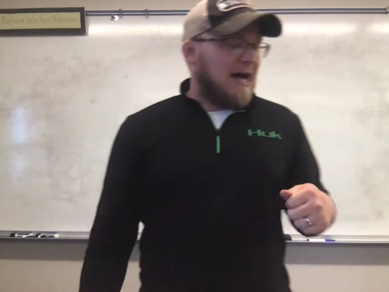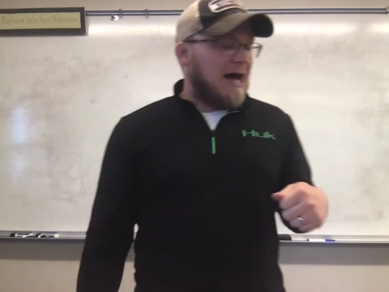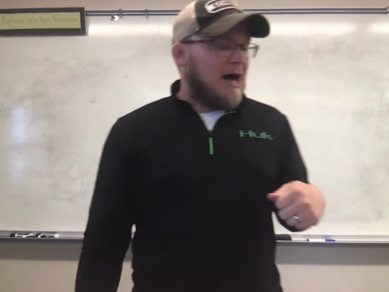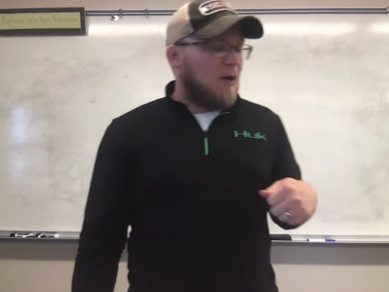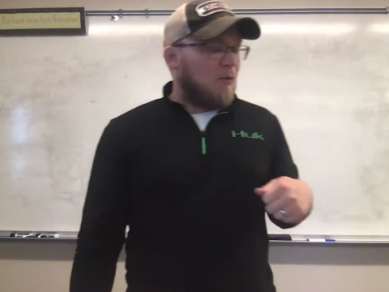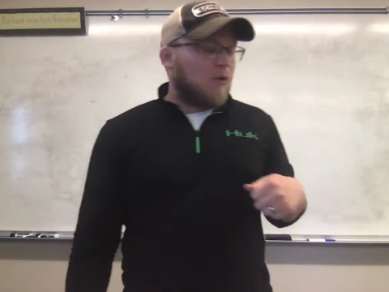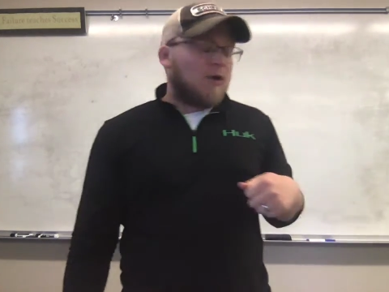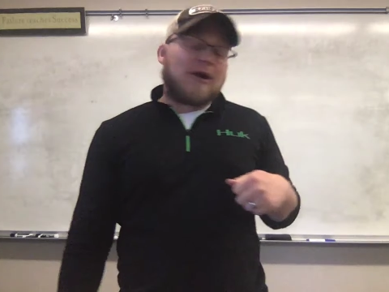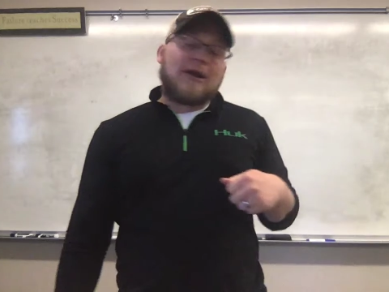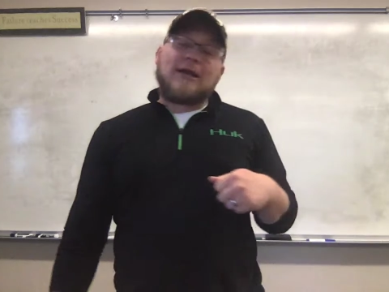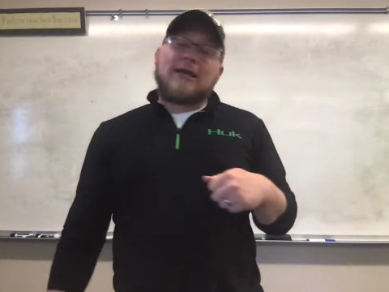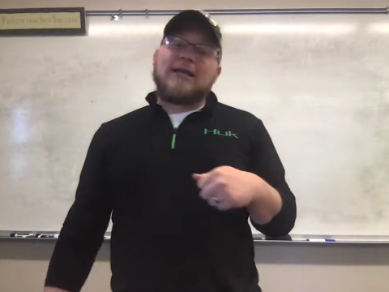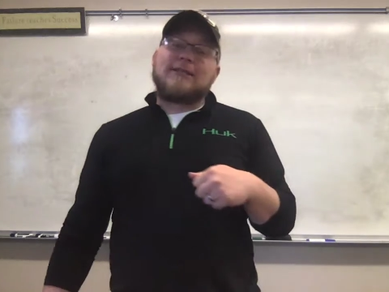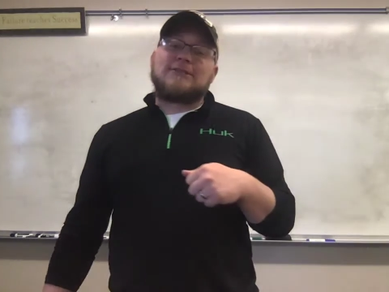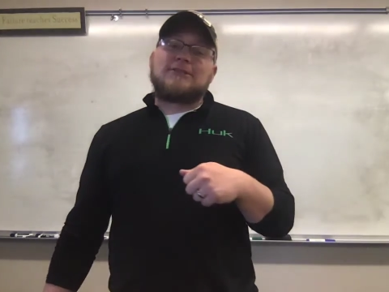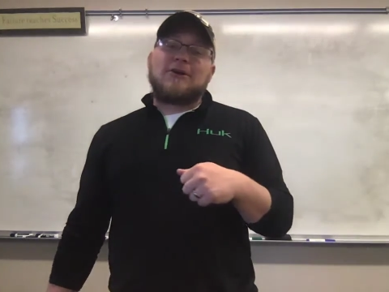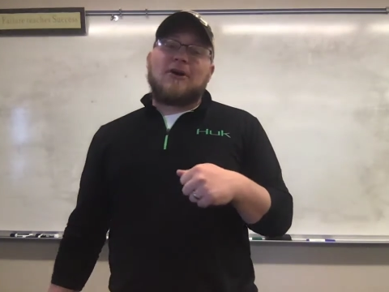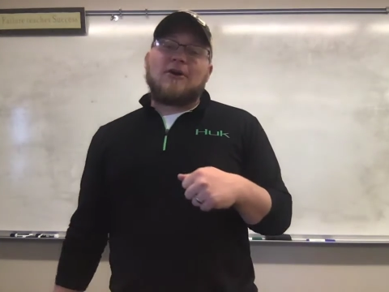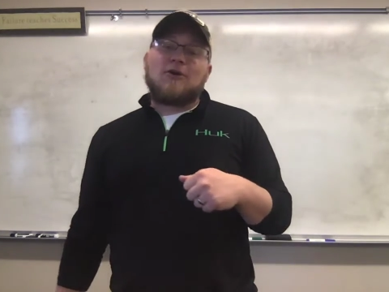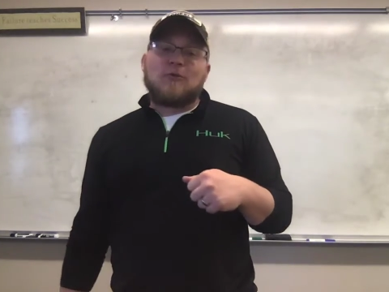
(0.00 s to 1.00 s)
we're gonna get
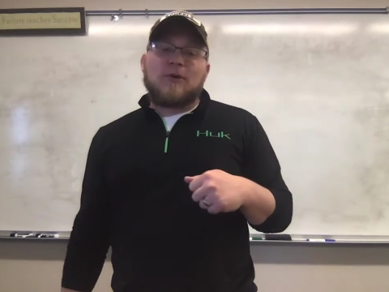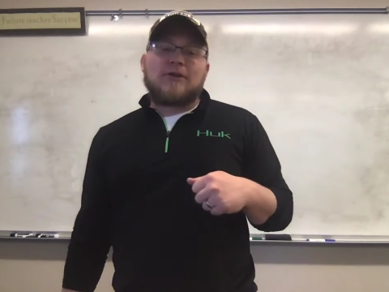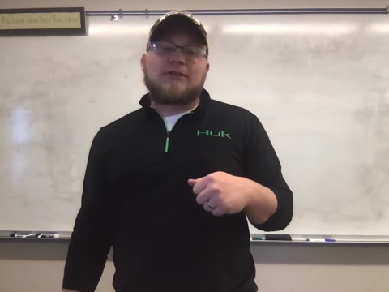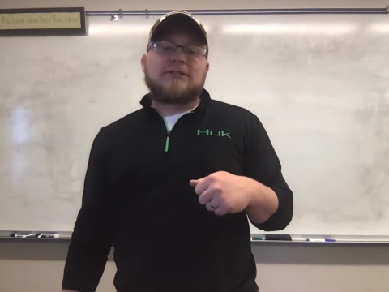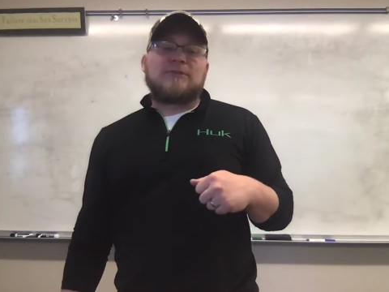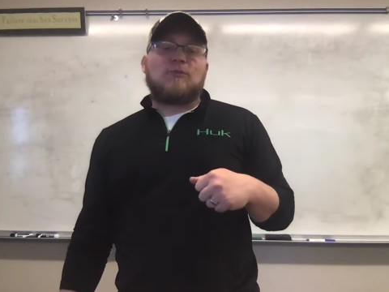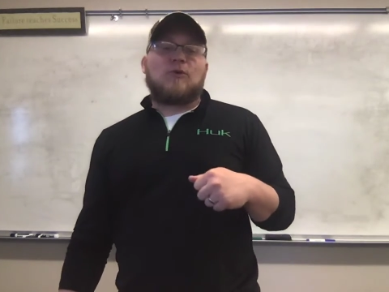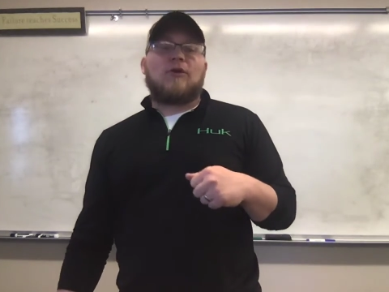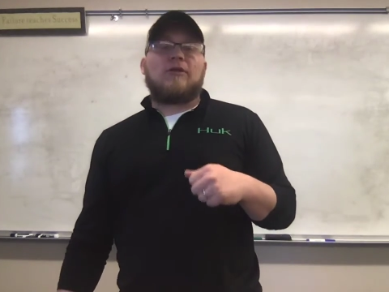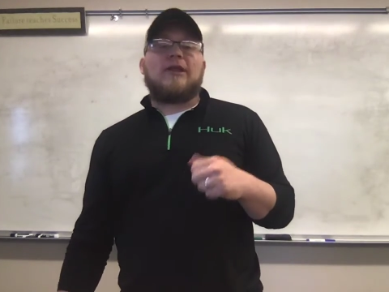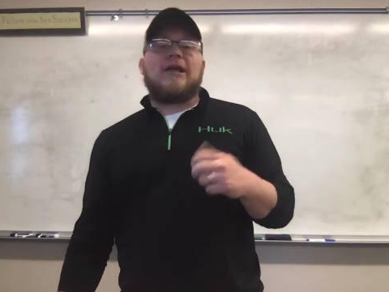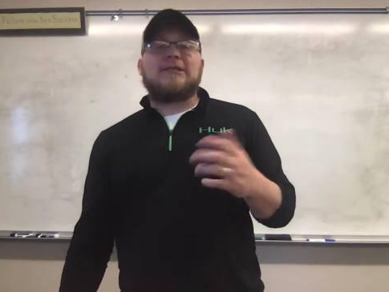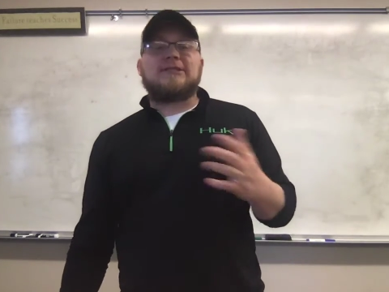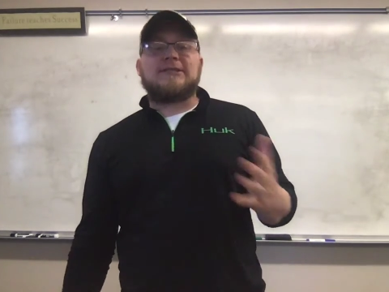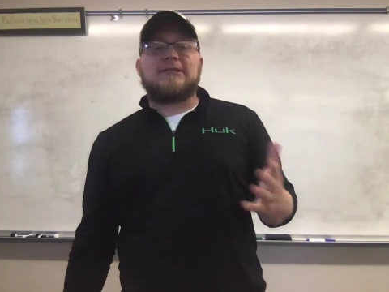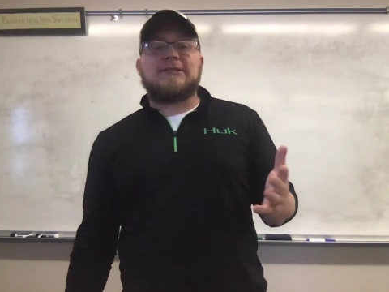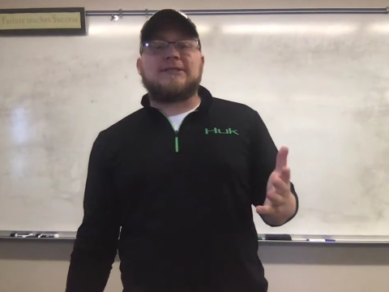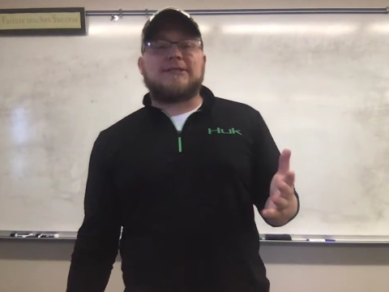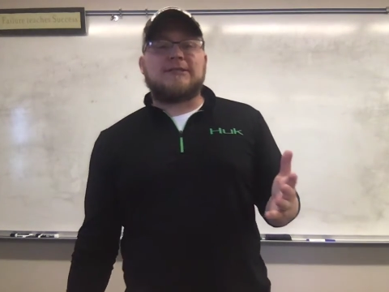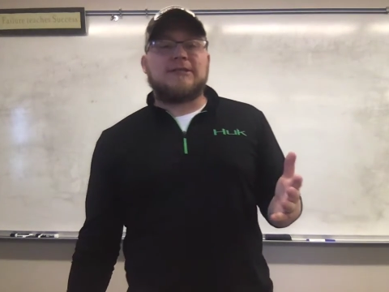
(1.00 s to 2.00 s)
started with some more
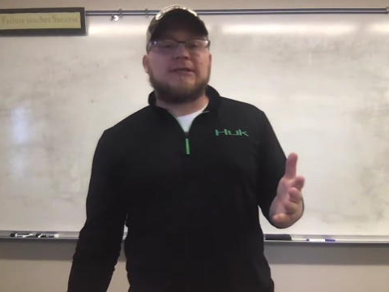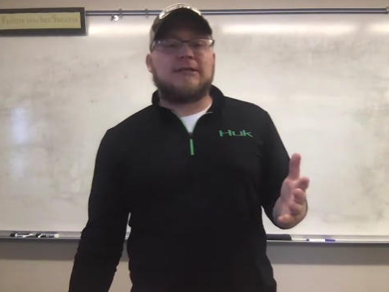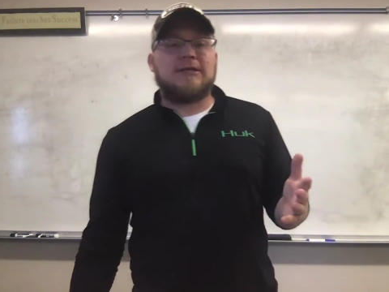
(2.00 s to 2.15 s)
lessons.